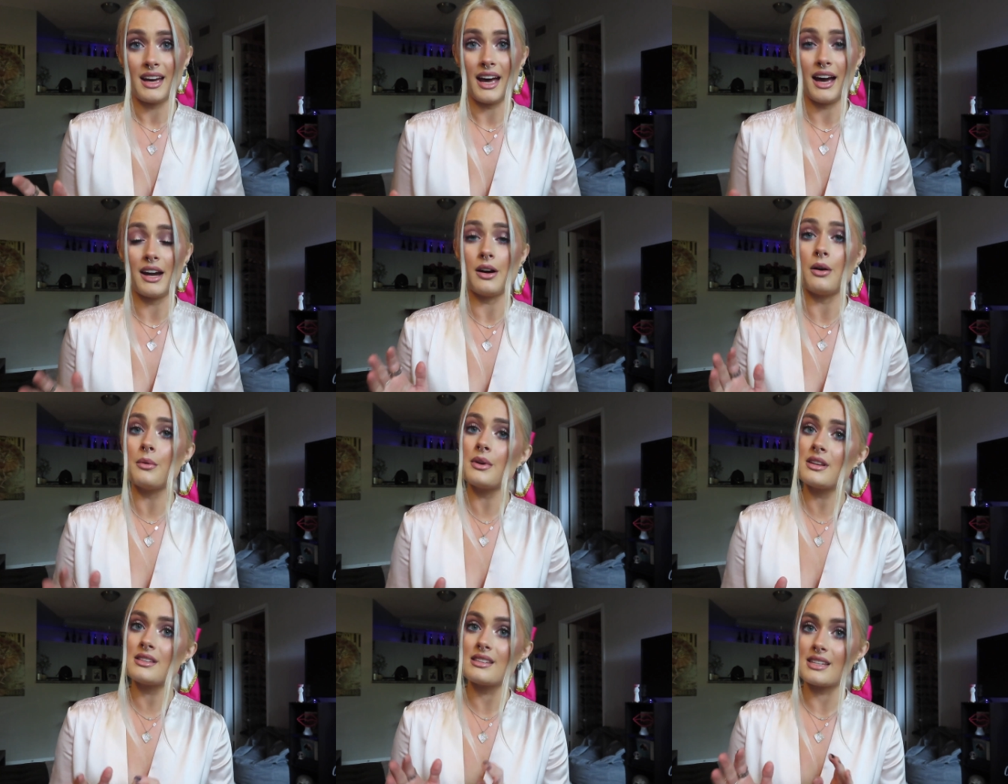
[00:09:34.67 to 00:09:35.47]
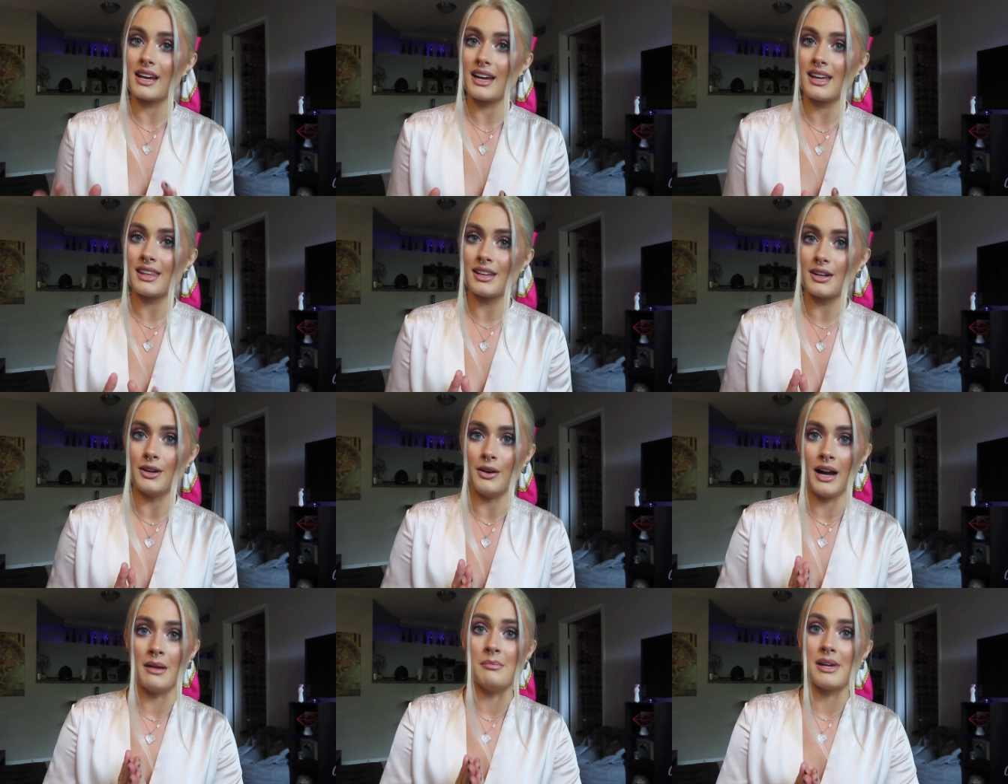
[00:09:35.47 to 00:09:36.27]
I always say
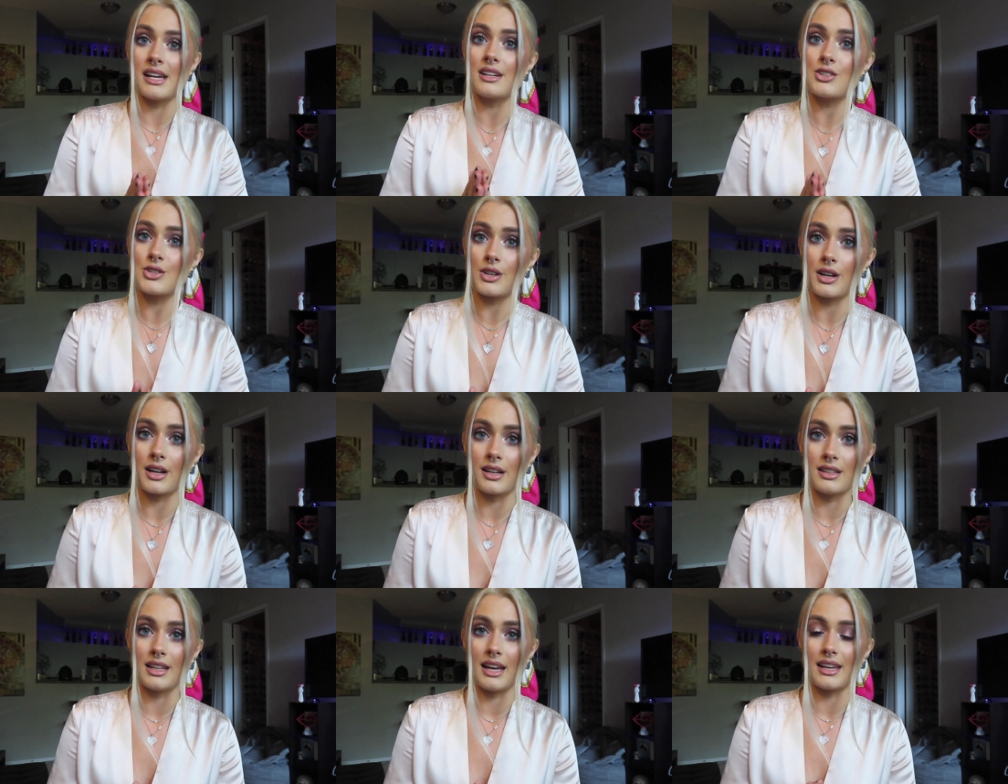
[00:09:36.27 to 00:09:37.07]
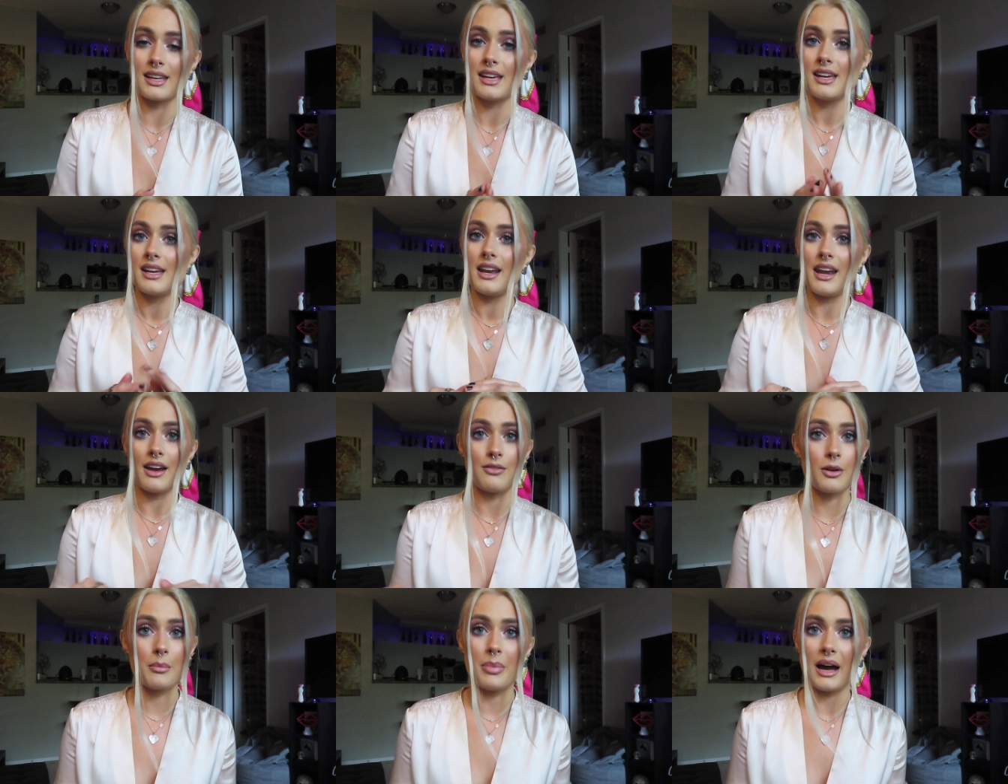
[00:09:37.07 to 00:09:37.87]
though, I make sure, like,
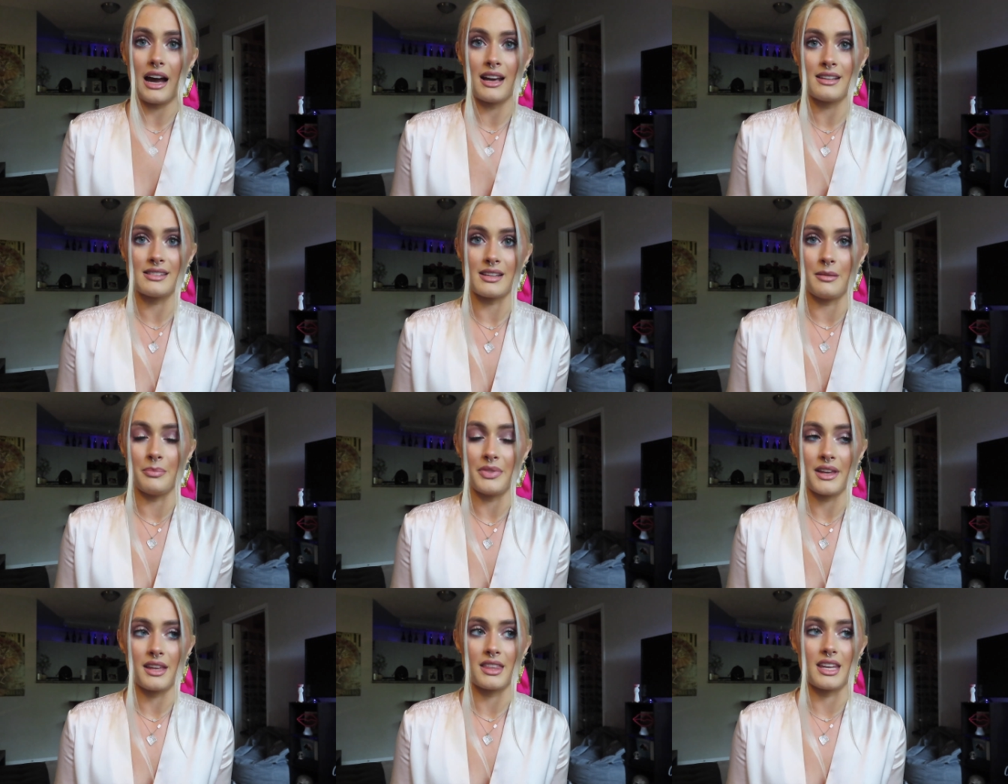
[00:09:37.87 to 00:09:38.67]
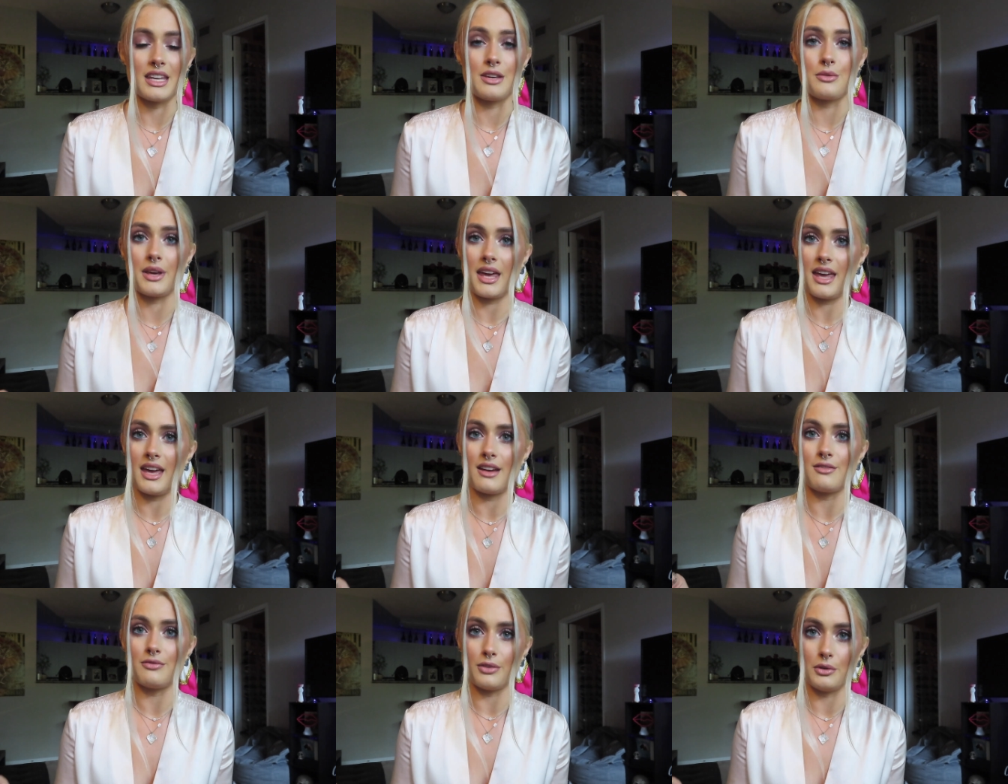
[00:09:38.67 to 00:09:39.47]
never buy something that you
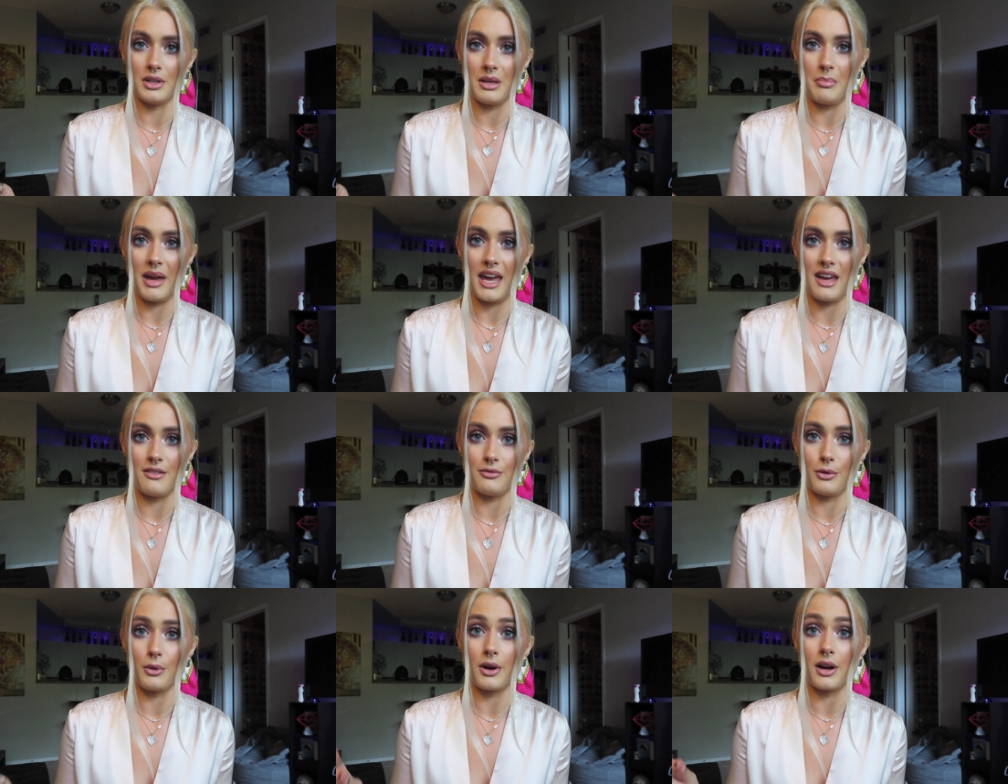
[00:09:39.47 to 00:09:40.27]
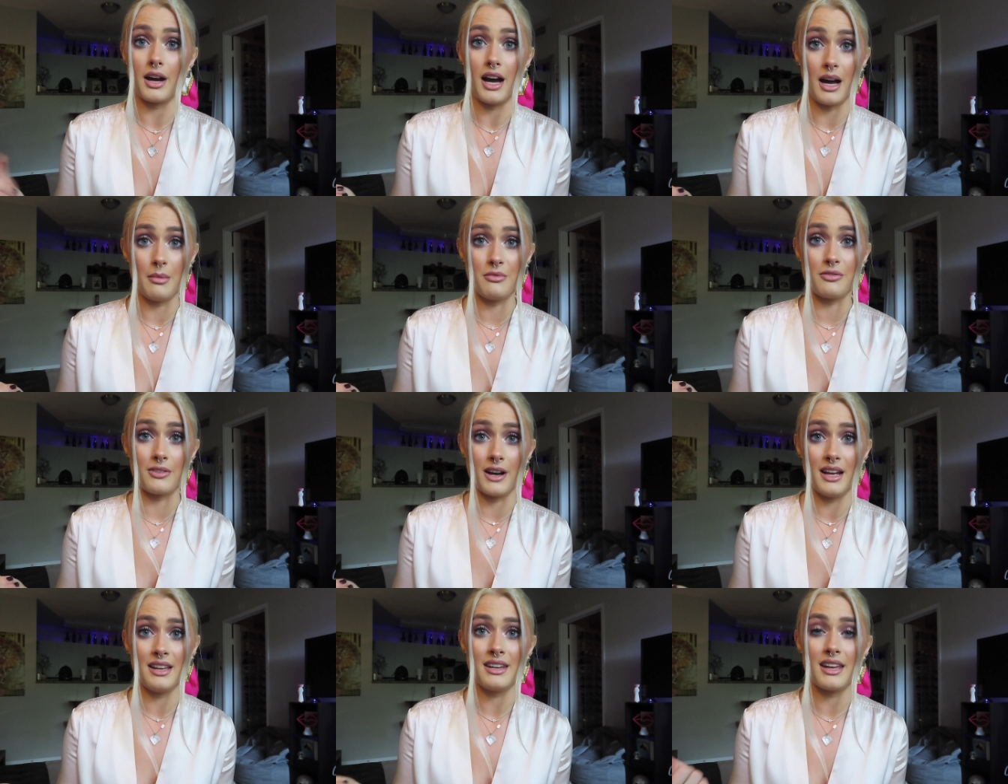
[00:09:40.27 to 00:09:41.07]
can't fully pay for up
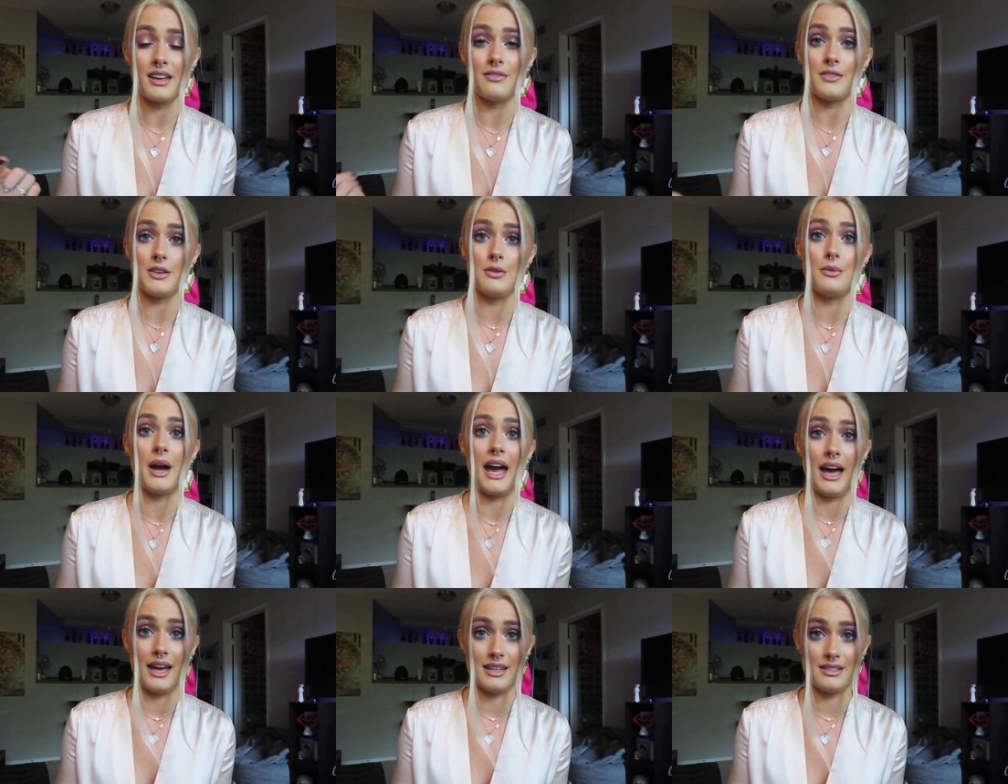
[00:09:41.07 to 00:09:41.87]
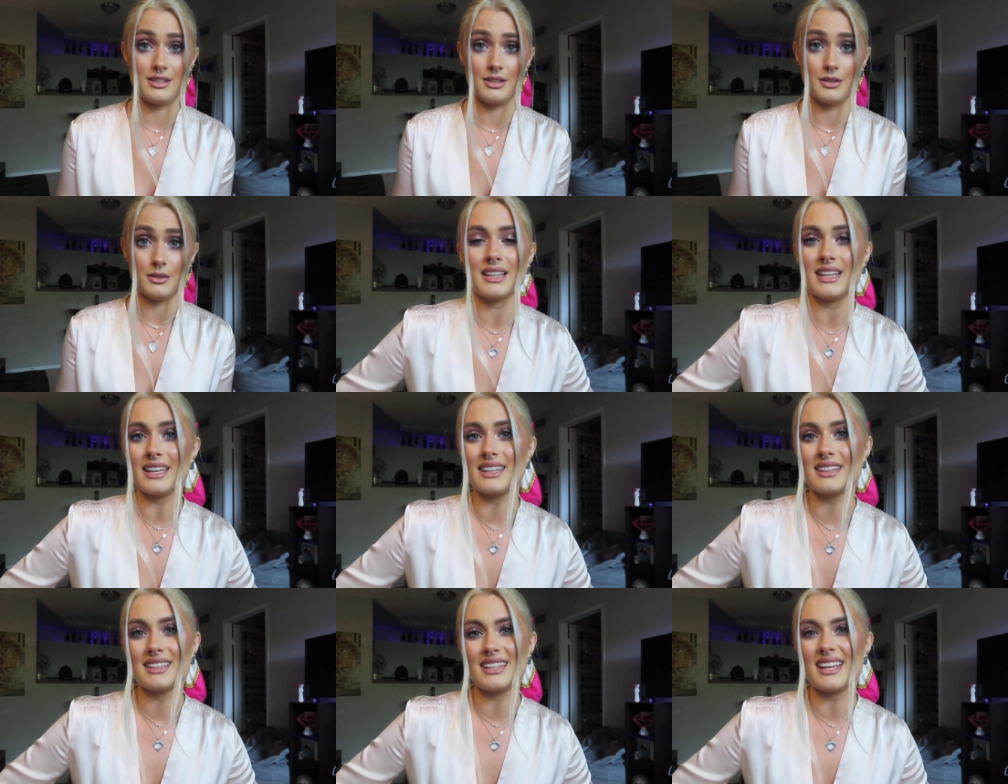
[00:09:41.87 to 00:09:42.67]
front if you had to.
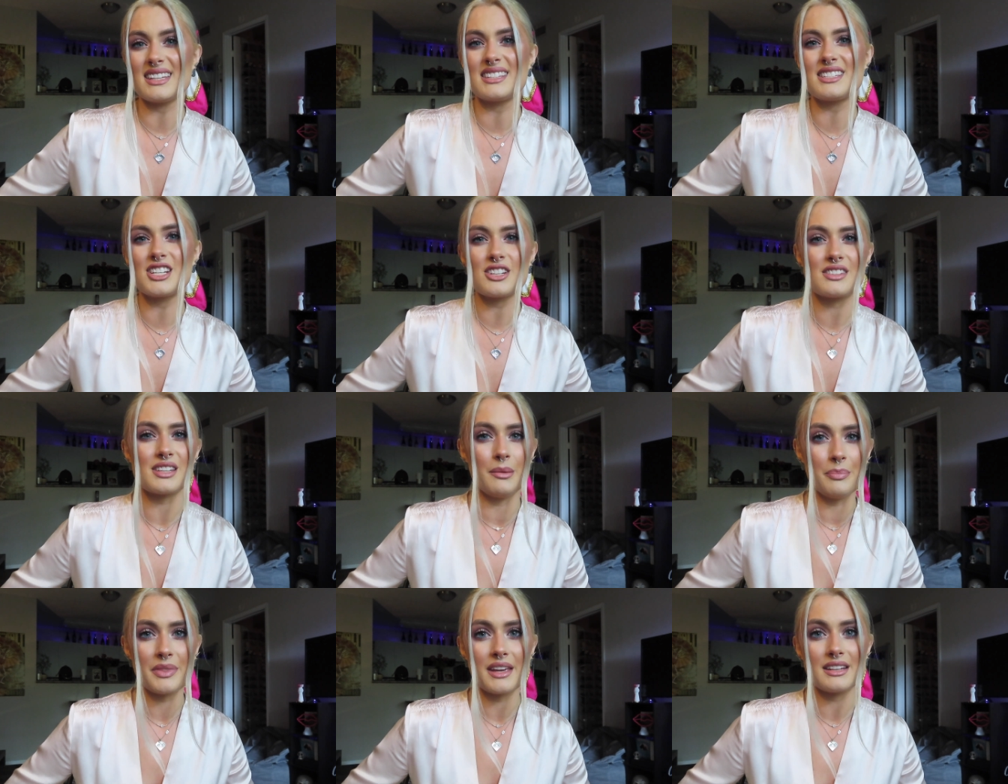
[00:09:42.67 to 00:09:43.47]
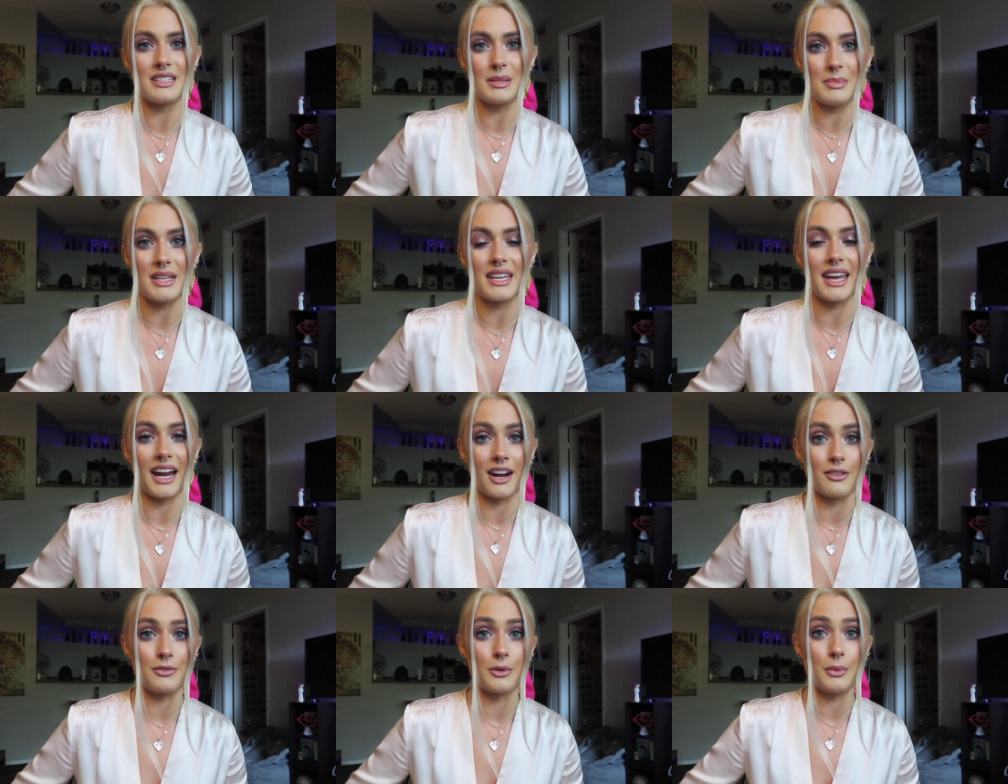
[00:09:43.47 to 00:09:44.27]
Like, it's just something to be
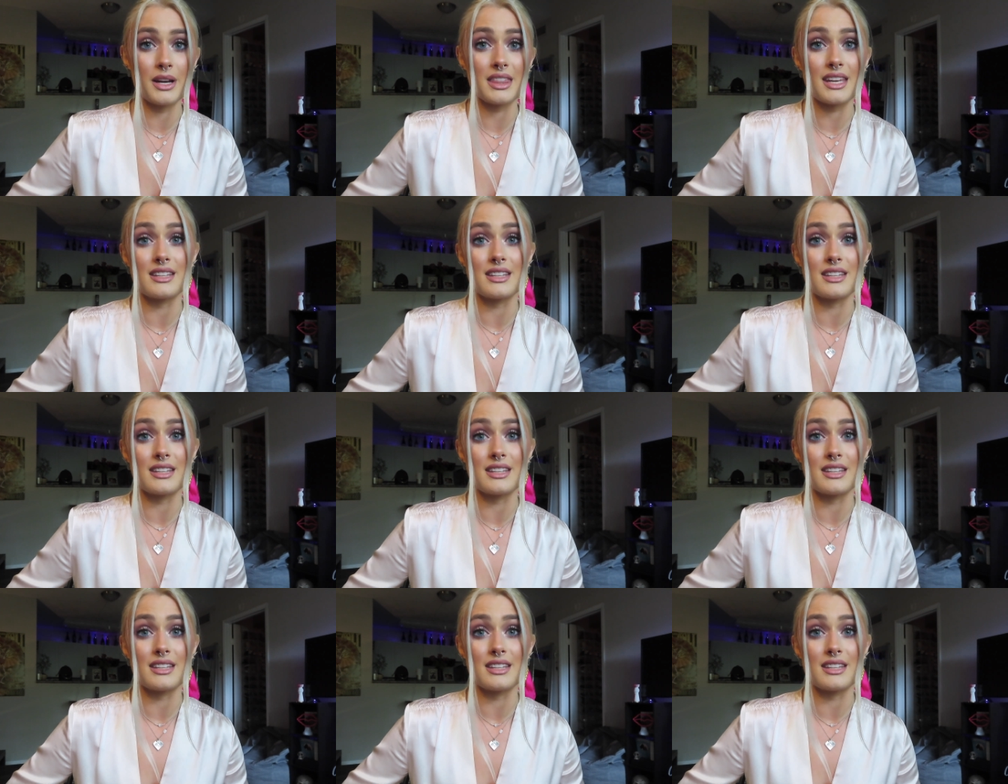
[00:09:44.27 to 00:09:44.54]
careful with.